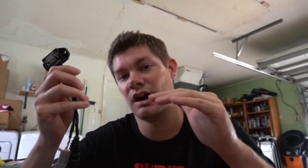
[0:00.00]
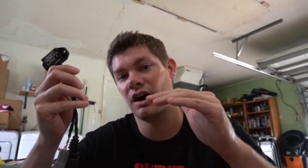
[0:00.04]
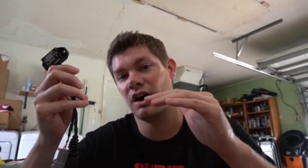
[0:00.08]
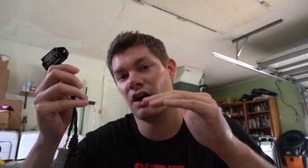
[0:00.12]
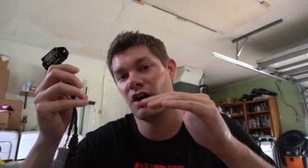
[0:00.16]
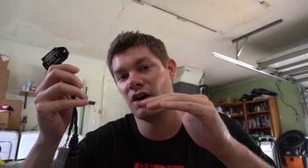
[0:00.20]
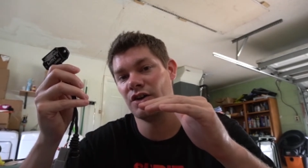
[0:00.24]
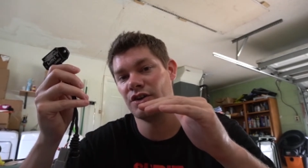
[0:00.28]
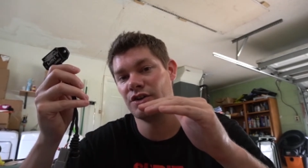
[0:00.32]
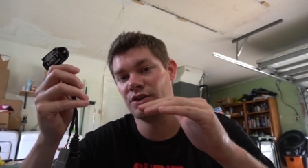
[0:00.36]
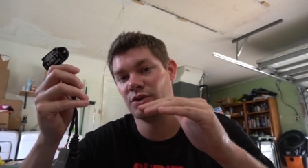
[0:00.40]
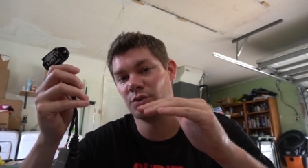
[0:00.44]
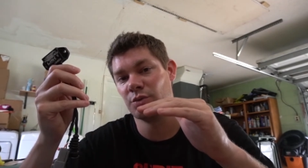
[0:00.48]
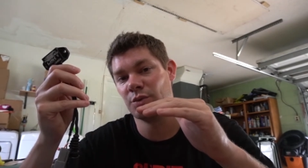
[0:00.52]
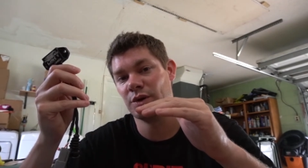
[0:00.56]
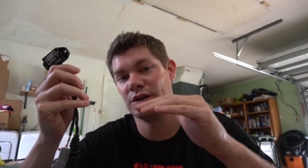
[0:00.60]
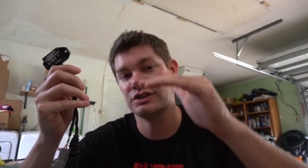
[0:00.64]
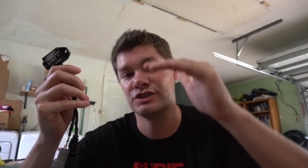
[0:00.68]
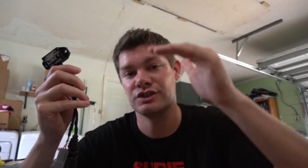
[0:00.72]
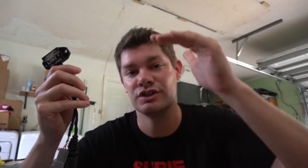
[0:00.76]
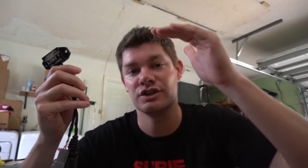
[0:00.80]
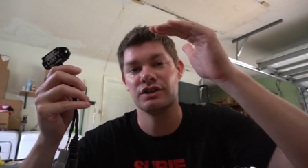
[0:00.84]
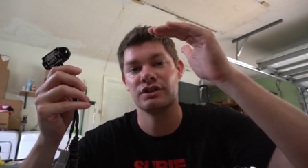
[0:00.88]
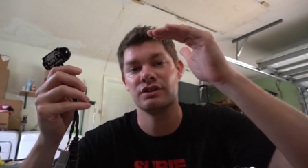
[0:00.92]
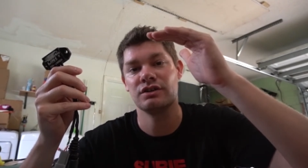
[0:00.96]
are you
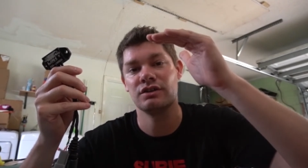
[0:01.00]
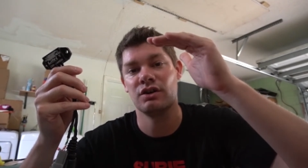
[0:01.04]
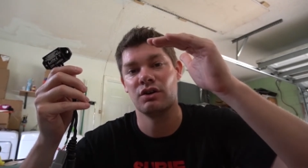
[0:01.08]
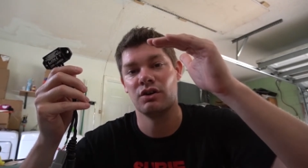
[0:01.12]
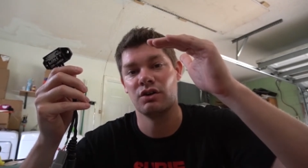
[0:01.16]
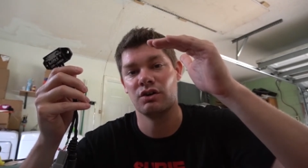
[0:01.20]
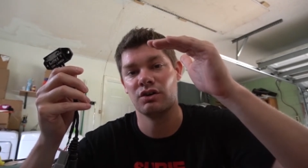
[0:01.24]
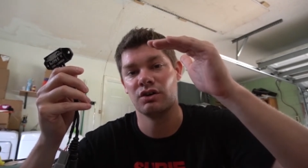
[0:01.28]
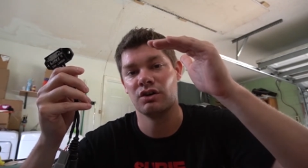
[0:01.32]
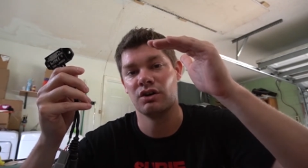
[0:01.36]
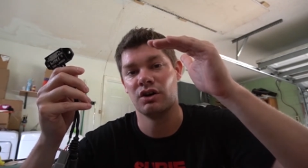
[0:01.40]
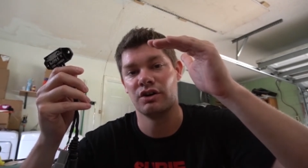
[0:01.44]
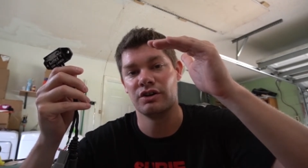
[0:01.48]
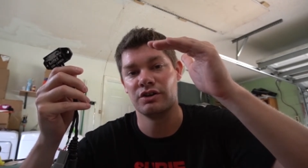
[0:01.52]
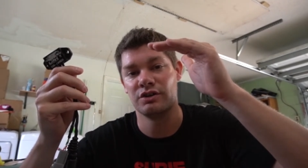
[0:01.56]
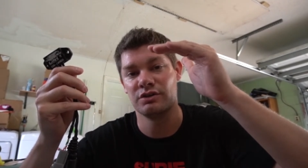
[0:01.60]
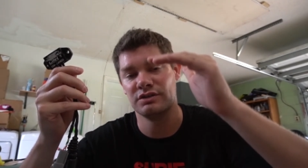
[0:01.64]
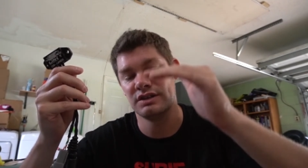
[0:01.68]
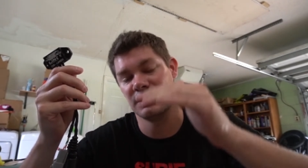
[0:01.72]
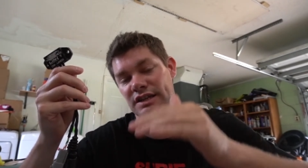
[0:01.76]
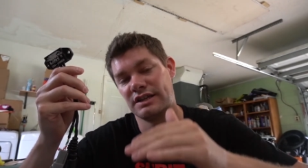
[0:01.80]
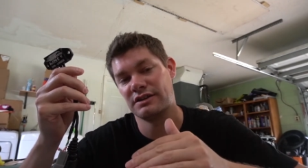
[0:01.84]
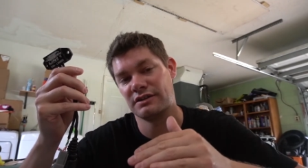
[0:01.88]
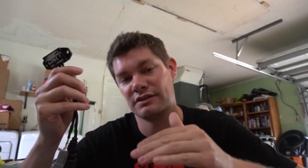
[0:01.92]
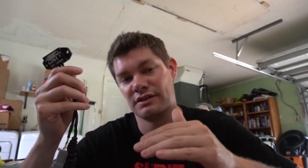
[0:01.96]
richer or are you
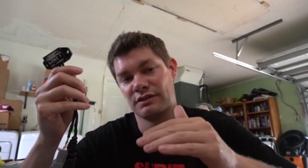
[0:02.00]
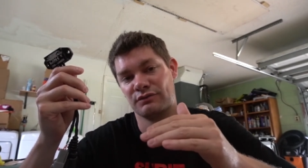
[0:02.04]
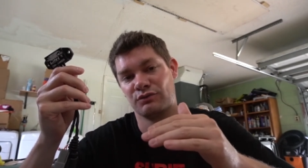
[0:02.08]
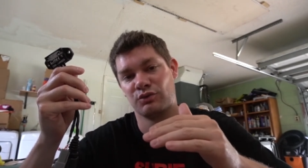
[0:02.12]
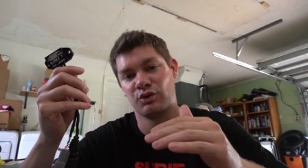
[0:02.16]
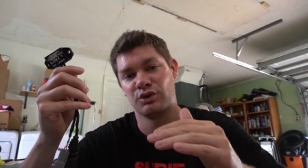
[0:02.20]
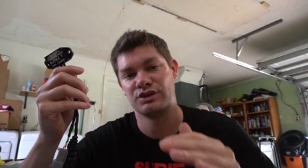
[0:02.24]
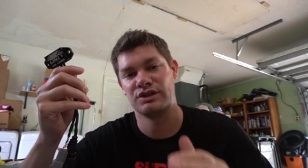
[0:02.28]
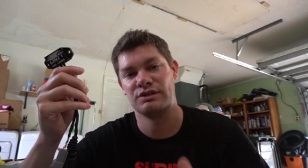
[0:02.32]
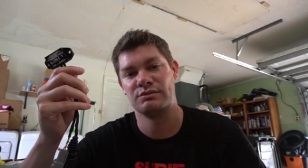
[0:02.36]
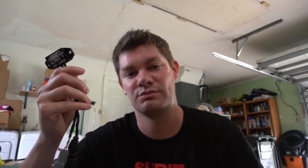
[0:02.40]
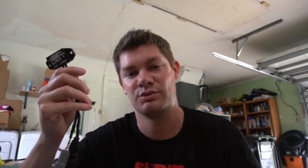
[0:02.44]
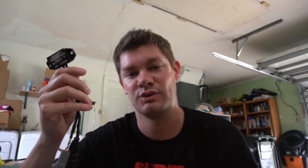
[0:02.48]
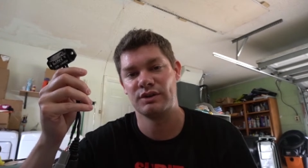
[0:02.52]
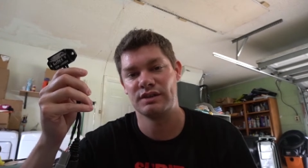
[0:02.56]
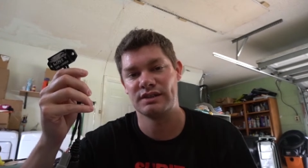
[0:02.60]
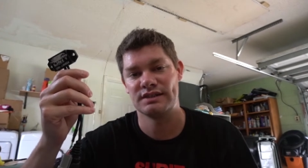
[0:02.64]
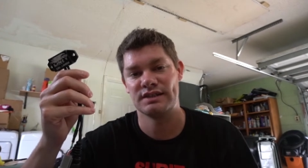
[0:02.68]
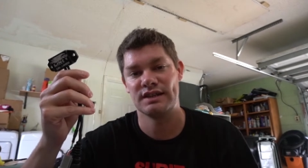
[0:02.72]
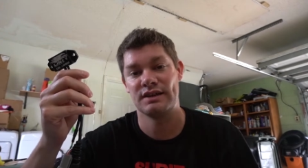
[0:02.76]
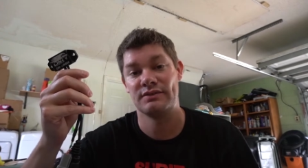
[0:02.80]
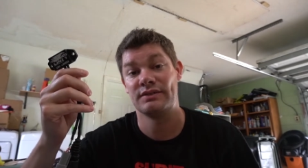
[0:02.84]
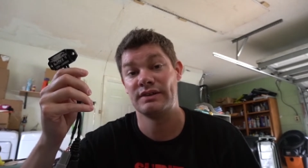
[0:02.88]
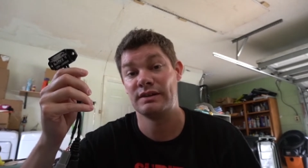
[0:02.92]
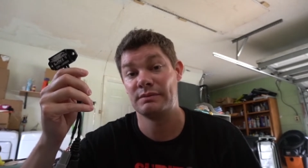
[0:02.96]
leaner than
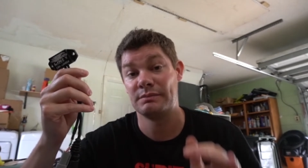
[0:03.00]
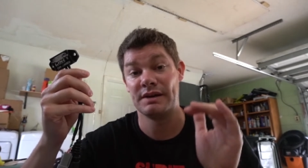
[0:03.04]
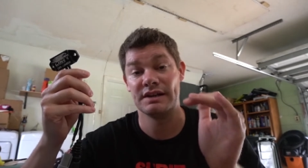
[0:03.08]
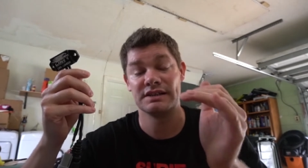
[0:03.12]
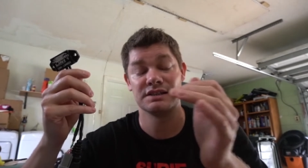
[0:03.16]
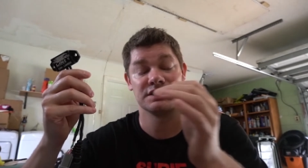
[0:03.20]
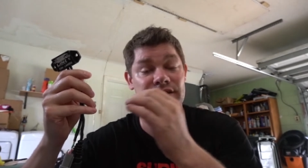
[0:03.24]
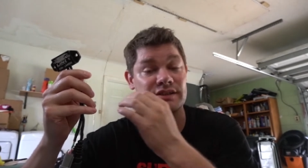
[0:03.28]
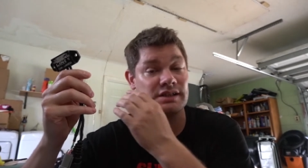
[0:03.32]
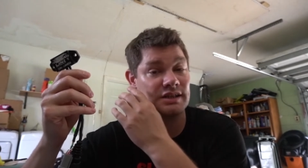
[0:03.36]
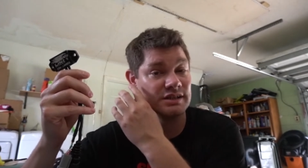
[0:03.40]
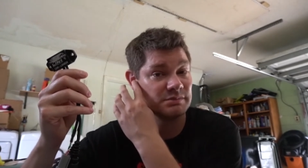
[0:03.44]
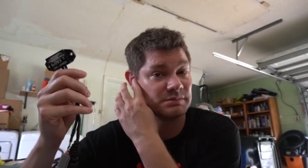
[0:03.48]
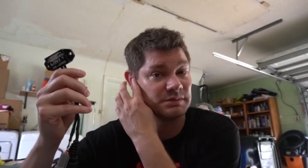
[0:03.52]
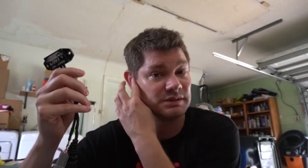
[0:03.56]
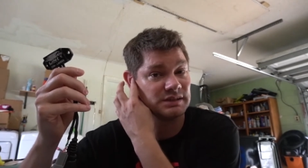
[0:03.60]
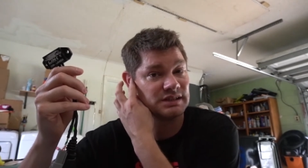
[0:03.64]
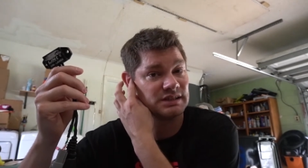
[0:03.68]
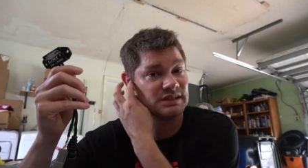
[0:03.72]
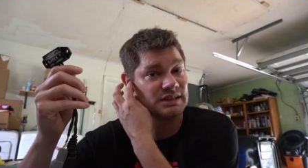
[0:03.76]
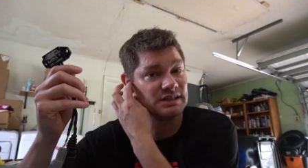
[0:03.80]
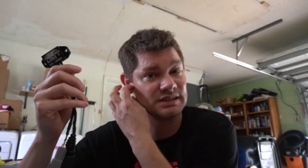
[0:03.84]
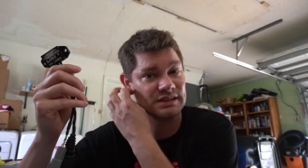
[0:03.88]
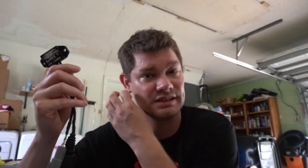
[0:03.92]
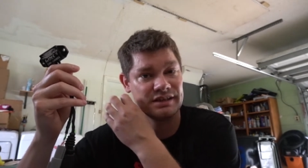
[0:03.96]
14.7 and makes adjustments.
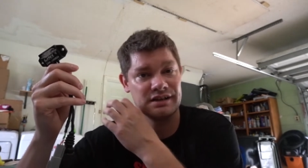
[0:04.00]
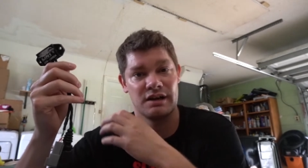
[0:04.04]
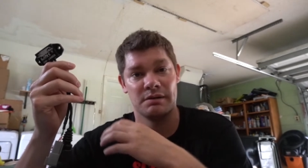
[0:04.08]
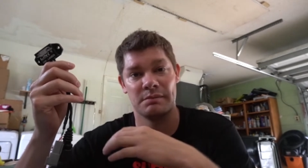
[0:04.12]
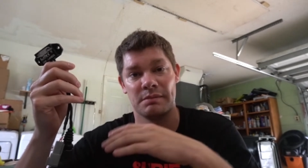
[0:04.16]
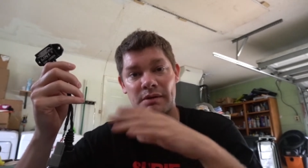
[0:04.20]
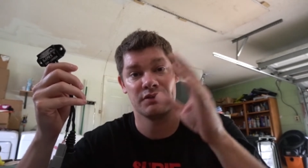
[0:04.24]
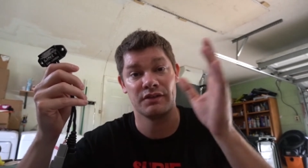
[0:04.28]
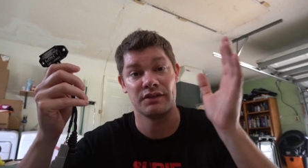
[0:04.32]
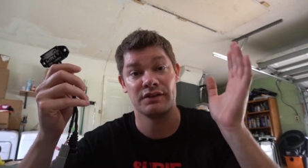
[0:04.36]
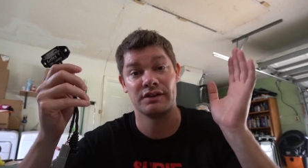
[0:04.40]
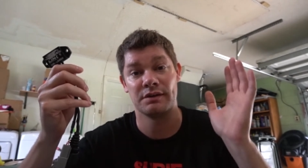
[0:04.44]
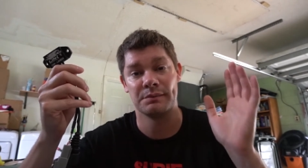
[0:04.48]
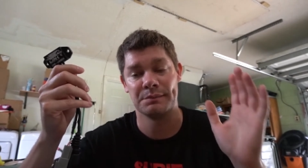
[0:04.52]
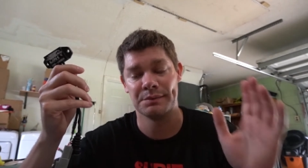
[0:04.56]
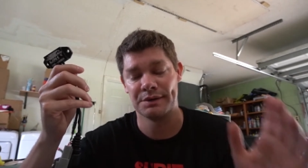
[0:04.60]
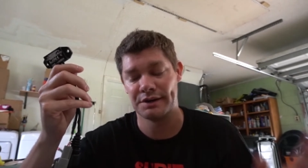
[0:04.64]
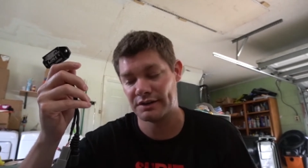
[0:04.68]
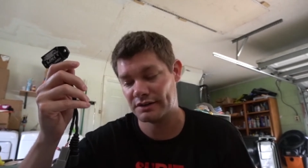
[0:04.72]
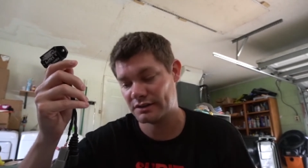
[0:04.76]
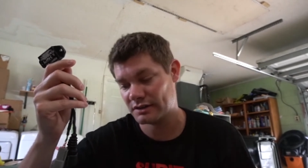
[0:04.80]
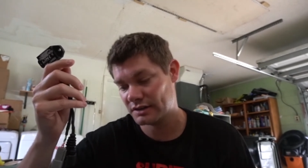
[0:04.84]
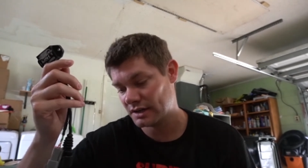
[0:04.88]
It doesn't care about the number.